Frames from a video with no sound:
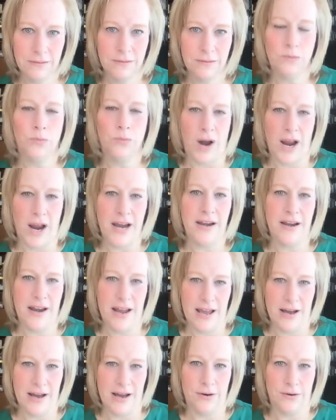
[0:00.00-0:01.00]
right
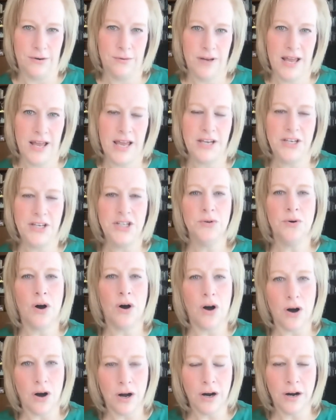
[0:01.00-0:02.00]
now and you
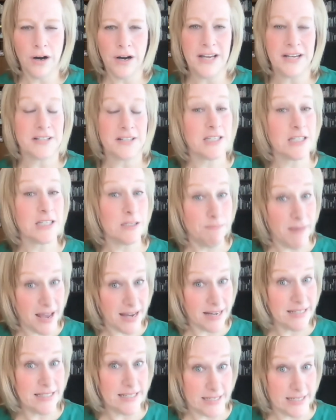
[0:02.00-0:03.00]
are
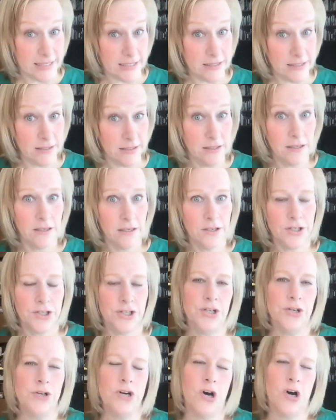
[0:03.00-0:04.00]
expected
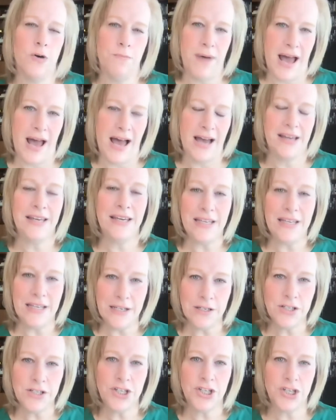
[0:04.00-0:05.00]
to go back
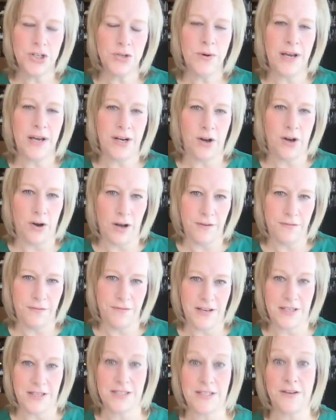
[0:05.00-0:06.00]
into an
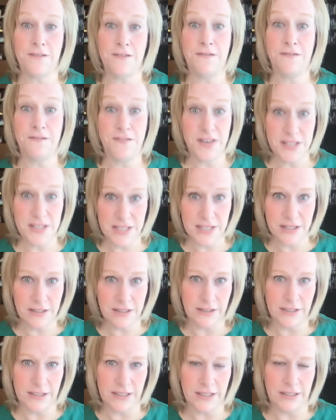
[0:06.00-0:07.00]
office
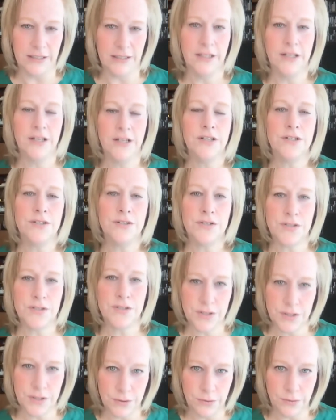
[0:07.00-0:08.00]
physically
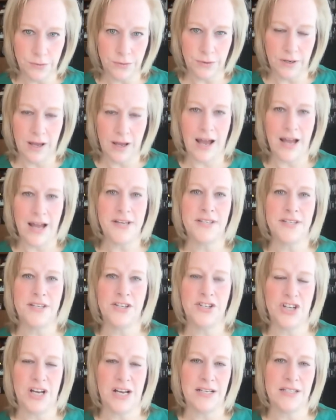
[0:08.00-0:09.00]
soon, I
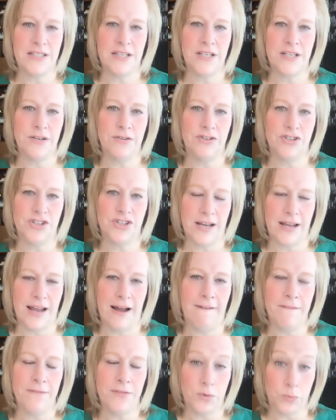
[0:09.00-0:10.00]
suggest that you check
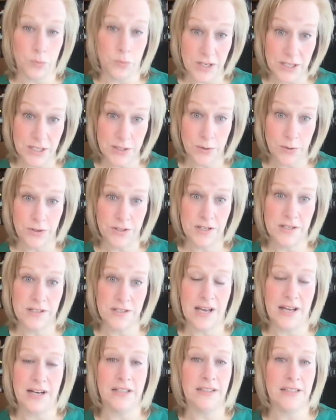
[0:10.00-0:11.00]
out the resources
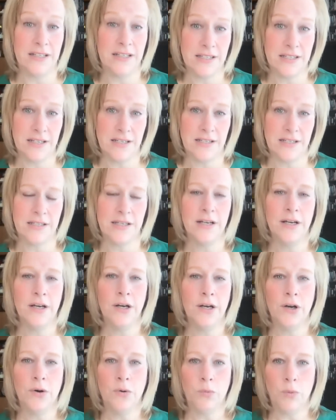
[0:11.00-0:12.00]
on Alica's
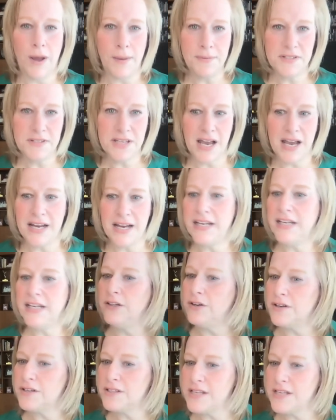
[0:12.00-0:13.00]
website. It
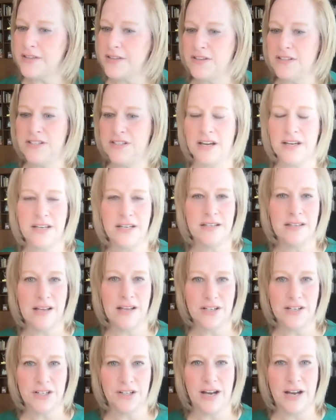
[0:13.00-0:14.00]
looks like the Dougie
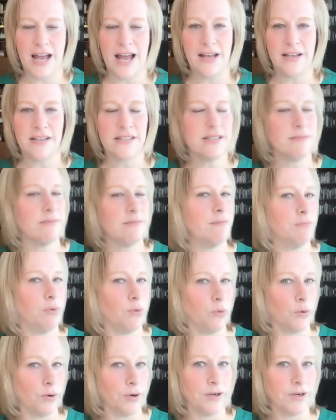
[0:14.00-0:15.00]
Center has some
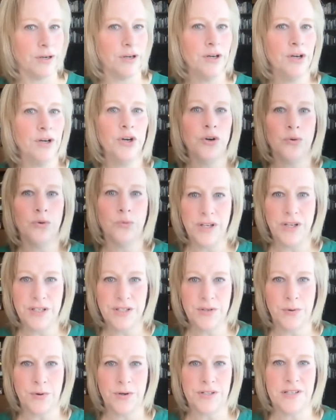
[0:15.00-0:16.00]
important
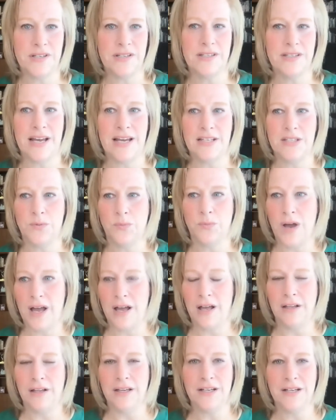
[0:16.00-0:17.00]
resources as
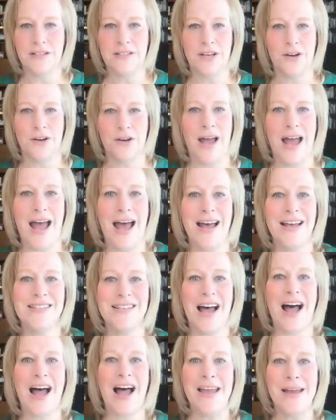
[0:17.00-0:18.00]
well. And so, as
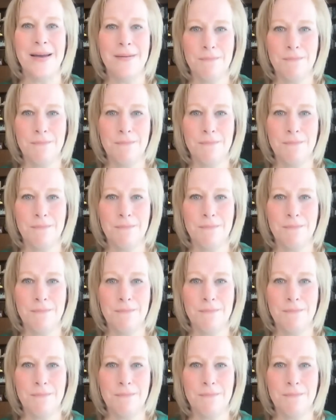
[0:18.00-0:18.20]
I